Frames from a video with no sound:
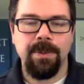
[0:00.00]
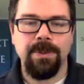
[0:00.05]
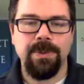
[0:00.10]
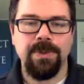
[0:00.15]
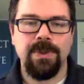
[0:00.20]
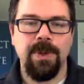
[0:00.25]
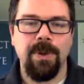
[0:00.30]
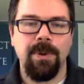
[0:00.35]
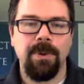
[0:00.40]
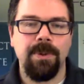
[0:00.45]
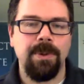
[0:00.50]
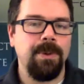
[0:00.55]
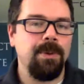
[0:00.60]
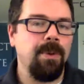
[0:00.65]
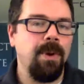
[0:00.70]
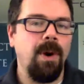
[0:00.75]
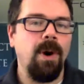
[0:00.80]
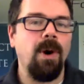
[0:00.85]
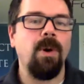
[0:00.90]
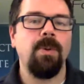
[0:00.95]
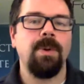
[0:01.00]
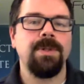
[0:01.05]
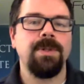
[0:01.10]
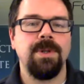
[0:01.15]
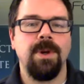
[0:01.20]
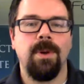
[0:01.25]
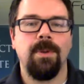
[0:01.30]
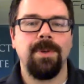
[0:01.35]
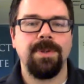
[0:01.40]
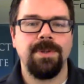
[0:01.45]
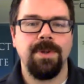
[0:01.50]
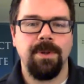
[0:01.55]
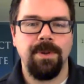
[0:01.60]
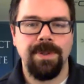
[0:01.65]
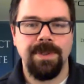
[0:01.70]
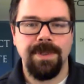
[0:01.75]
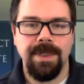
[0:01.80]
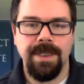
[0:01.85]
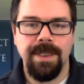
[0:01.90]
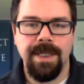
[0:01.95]
So you always
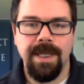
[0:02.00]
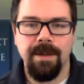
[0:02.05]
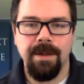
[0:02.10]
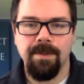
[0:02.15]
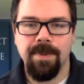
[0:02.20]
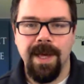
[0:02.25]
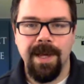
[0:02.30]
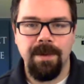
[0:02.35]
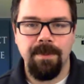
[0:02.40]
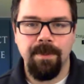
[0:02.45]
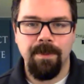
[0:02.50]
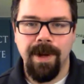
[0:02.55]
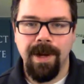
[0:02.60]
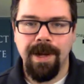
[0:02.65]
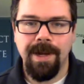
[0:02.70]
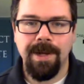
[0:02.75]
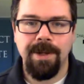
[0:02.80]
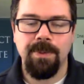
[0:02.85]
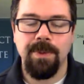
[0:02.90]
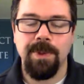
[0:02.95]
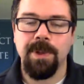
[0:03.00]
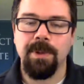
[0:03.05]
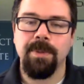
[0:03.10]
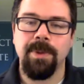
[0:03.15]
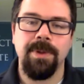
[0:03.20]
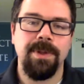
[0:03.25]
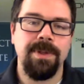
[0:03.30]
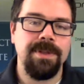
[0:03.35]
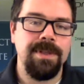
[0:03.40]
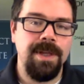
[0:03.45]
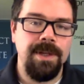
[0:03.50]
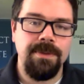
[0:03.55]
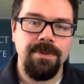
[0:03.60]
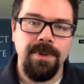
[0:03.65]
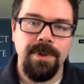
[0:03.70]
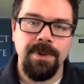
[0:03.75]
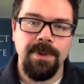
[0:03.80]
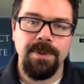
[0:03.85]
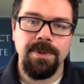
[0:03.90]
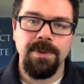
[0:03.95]
need to keep that in mind when you're building sales
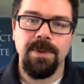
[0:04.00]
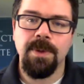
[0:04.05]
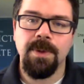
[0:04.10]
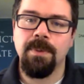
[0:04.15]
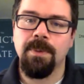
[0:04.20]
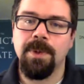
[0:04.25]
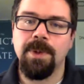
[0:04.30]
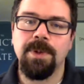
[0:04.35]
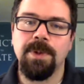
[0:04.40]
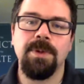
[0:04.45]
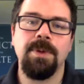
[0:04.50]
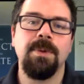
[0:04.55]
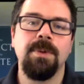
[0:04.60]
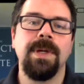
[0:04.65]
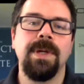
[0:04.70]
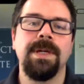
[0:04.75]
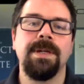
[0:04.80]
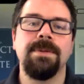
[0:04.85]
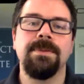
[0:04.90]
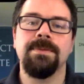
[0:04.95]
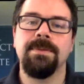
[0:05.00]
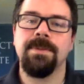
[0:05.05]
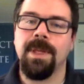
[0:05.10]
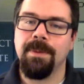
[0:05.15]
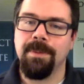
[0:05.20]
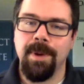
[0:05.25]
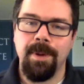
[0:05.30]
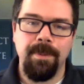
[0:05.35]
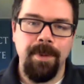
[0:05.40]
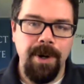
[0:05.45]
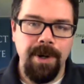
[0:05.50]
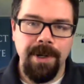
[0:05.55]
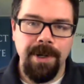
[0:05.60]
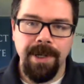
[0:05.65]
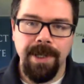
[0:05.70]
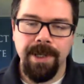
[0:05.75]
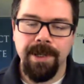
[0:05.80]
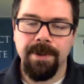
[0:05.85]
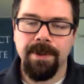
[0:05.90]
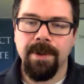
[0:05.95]
funnels, when you're doing email
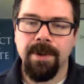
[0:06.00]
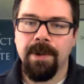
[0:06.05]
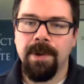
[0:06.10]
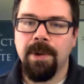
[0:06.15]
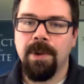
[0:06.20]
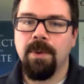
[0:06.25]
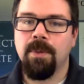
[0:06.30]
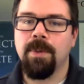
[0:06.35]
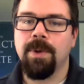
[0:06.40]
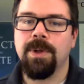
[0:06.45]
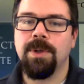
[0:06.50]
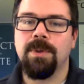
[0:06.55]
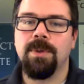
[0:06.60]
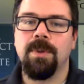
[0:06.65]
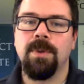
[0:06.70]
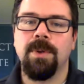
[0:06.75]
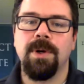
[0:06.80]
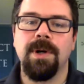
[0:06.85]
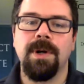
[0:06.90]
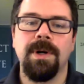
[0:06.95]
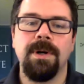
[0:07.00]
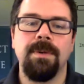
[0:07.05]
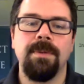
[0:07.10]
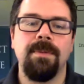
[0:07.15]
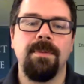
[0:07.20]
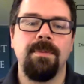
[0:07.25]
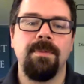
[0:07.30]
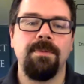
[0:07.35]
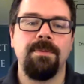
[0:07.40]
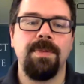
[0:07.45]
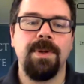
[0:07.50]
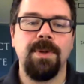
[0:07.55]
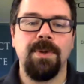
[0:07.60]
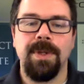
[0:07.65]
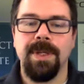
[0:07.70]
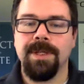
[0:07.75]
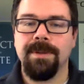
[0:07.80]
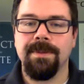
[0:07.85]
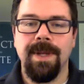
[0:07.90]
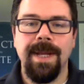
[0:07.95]
marketing, when you're
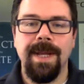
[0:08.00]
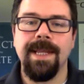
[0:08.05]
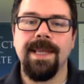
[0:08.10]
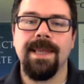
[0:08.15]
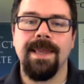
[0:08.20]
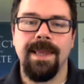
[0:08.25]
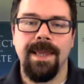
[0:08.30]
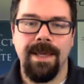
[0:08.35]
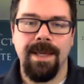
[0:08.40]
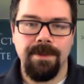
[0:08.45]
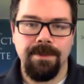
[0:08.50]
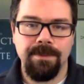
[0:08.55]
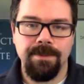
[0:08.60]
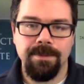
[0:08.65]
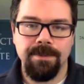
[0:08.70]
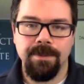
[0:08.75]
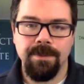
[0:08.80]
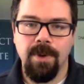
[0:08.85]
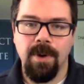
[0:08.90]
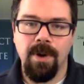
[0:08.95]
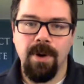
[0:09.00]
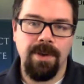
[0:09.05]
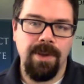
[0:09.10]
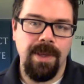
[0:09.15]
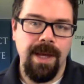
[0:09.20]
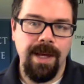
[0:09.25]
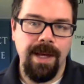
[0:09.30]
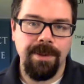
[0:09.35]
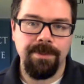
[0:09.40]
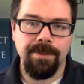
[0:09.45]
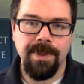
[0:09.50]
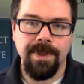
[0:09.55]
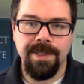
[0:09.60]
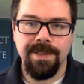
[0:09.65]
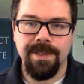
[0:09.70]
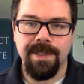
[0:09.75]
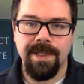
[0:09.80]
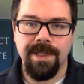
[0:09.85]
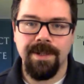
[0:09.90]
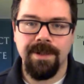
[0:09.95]
building anything online,
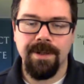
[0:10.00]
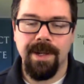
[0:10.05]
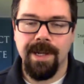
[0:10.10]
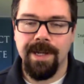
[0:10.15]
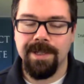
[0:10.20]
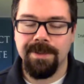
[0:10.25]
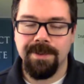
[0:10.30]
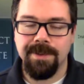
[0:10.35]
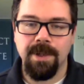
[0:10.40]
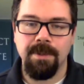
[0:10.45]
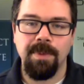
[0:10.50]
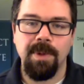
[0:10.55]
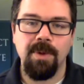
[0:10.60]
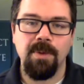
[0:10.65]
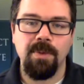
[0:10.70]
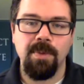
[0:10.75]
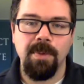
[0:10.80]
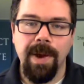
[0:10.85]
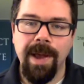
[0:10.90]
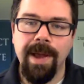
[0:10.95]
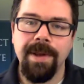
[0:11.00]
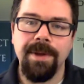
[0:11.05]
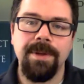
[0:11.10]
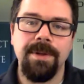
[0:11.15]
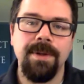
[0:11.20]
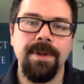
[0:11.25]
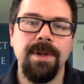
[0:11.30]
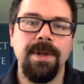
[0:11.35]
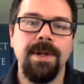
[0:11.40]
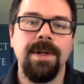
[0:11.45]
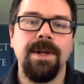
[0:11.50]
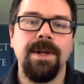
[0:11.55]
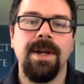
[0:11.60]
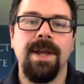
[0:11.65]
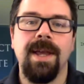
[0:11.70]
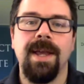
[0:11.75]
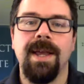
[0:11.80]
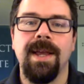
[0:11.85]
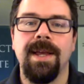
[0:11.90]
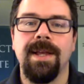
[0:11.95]
is that it is going to be read,
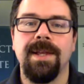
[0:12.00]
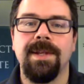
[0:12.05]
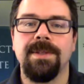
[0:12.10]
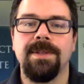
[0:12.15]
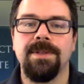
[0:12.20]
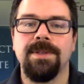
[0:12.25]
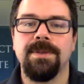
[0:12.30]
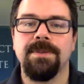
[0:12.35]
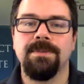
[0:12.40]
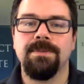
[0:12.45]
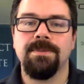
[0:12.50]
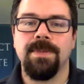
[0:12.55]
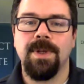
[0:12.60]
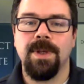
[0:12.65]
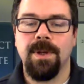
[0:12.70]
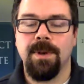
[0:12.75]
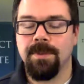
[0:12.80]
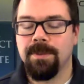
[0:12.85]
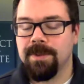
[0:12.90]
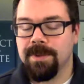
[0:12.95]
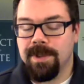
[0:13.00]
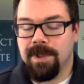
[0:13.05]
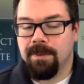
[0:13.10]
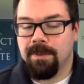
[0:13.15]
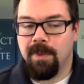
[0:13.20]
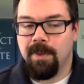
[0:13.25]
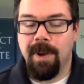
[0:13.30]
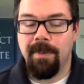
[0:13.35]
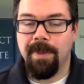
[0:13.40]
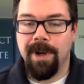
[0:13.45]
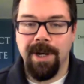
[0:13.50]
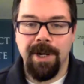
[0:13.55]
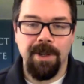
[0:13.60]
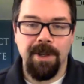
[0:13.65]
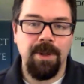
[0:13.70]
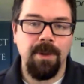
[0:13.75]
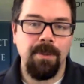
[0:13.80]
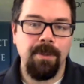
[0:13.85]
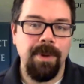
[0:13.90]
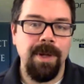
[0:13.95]
and it's going to be read by another
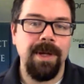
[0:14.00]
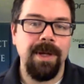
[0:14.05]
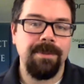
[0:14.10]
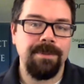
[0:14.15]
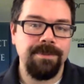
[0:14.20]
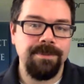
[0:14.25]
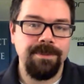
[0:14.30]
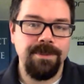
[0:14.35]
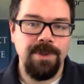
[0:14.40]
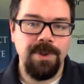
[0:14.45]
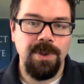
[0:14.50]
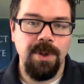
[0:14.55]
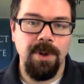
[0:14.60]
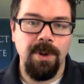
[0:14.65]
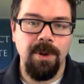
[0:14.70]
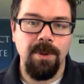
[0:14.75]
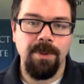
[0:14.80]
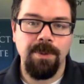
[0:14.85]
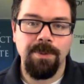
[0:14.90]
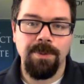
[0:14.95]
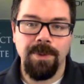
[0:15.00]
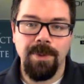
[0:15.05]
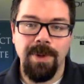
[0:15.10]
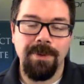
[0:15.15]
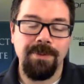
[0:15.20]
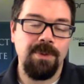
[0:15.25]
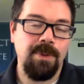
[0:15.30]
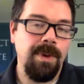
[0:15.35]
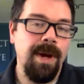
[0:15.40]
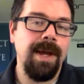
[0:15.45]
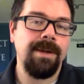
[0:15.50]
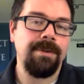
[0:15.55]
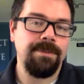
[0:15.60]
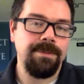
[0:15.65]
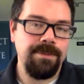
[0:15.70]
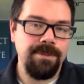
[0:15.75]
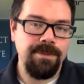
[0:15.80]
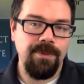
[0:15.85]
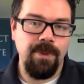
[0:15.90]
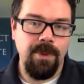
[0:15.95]
human being. So you have to write
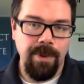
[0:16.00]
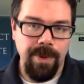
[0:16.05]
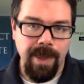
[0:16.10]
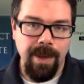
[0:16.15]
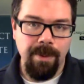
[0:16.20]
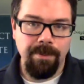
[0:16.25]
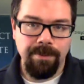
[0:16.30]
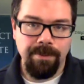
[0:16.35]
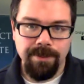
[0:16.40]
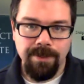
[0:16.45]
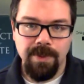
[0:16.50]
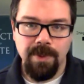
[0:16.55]
for them.